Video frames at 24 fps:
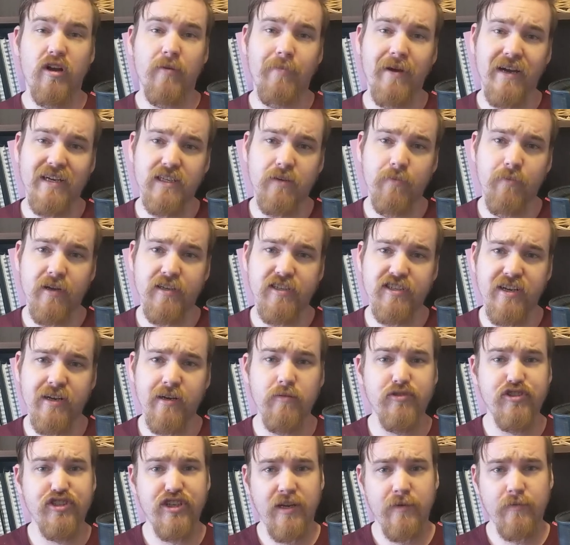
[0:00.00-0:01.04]
back to my channel.
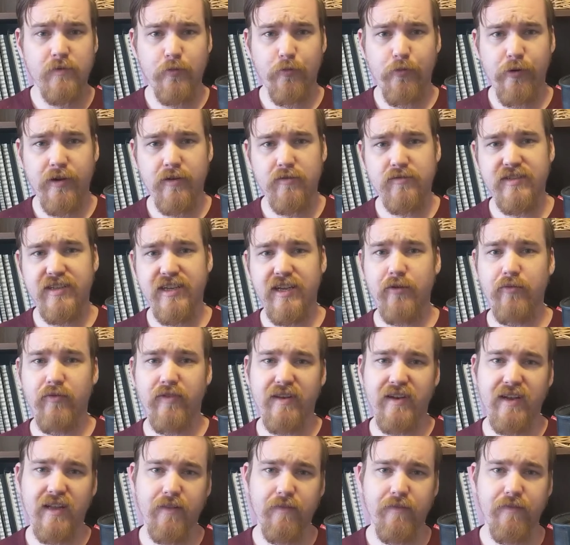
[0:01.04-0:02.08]
James Pringles here with
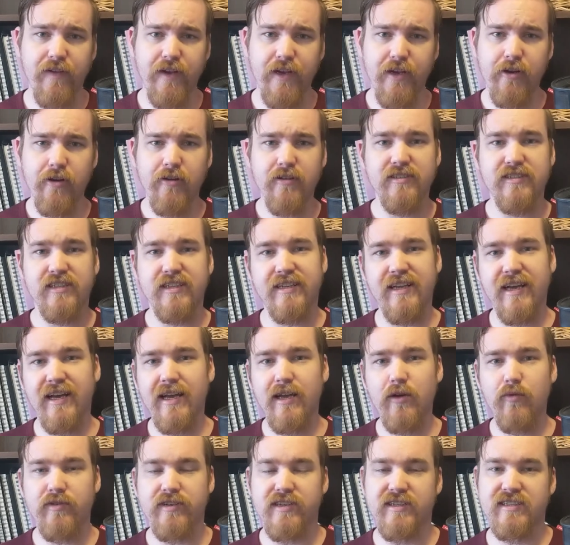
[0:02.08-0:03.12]
another video, and today
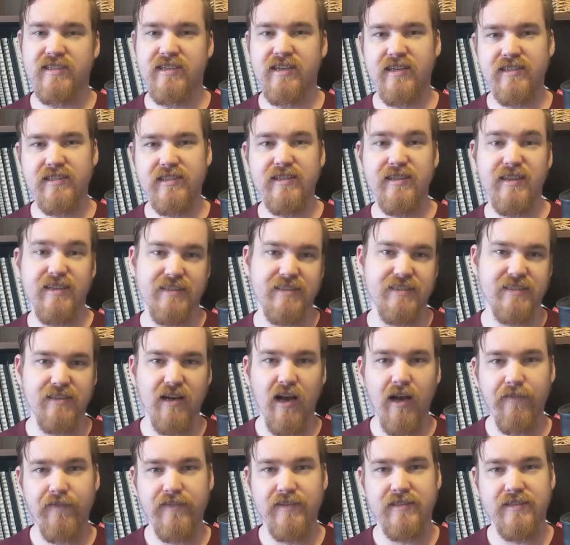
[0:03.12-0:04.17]
we're discussing the
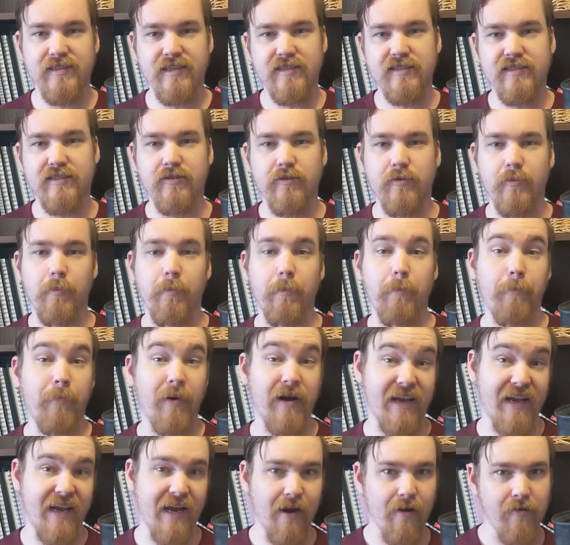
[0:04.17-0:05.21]
Cypher System, but
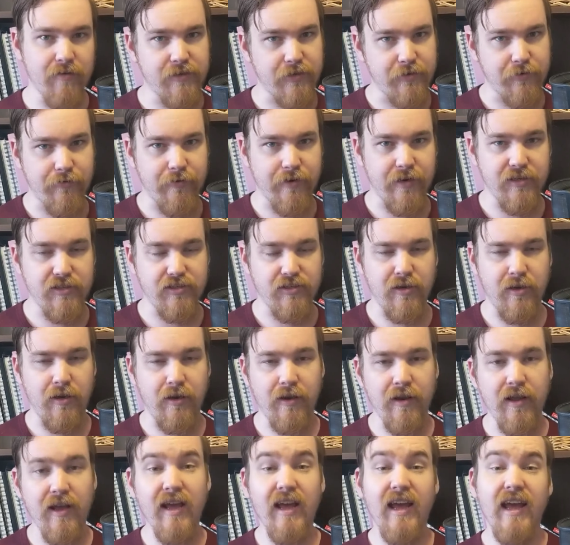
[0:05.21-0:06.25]
character creation.
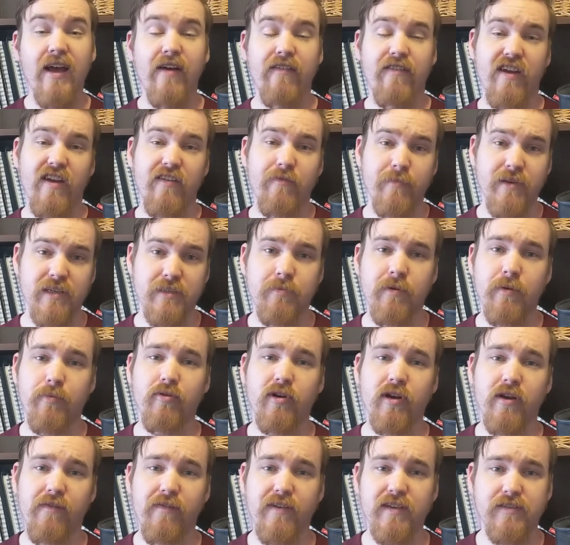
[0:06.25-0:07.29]
If you have missed my
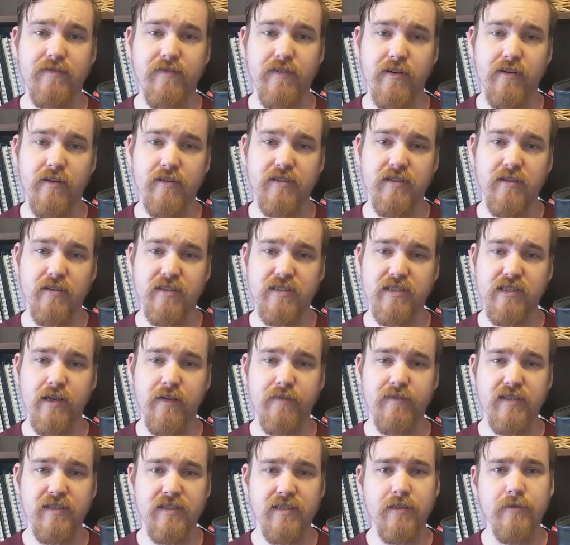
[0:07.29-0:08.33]
previous videos on the Cypher
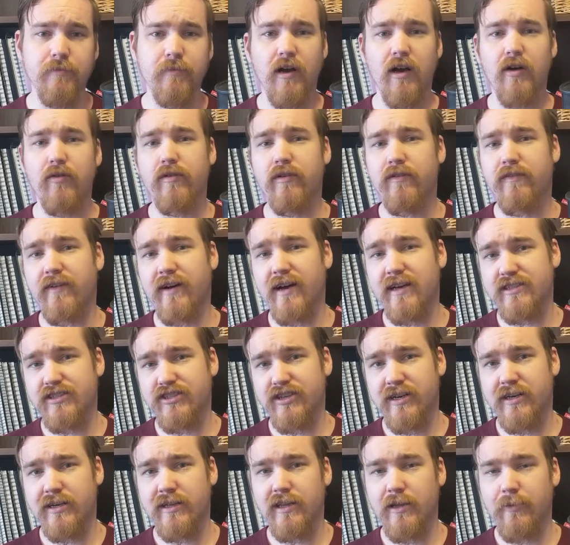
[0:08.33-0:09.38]
System, I would advise
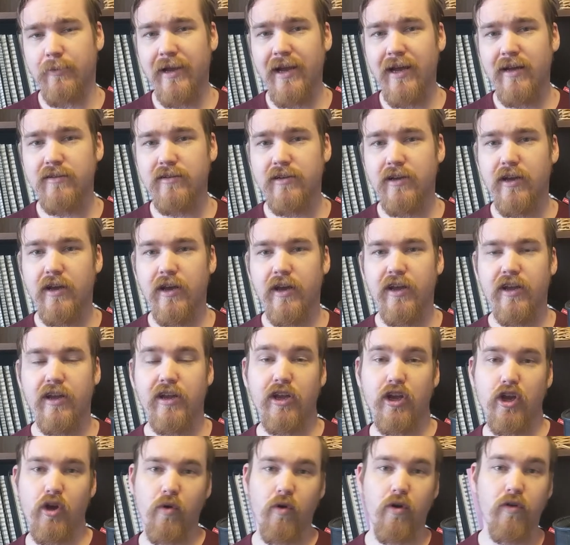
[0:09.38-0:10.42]
checking them out. You can
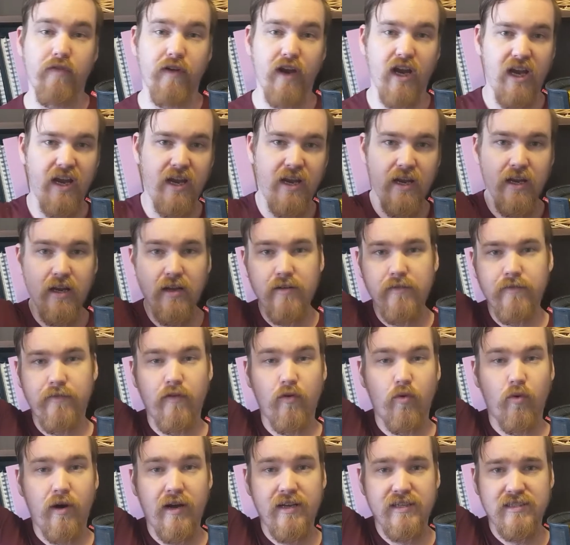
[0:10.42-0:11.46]
go over here for
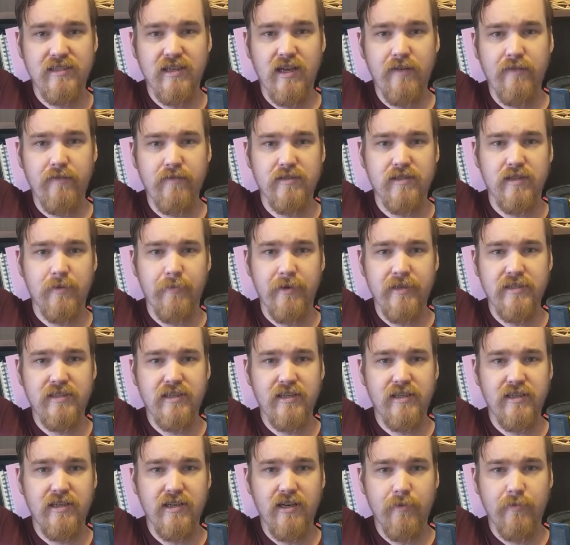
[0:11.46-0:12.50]
why Cypher is the best
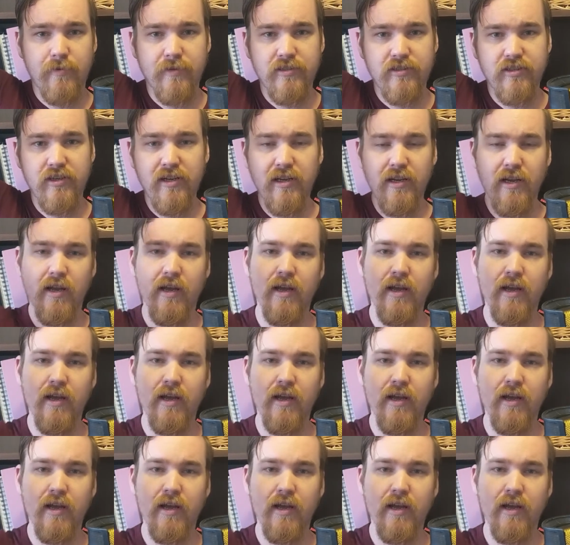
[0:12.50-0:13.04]
TTRPG,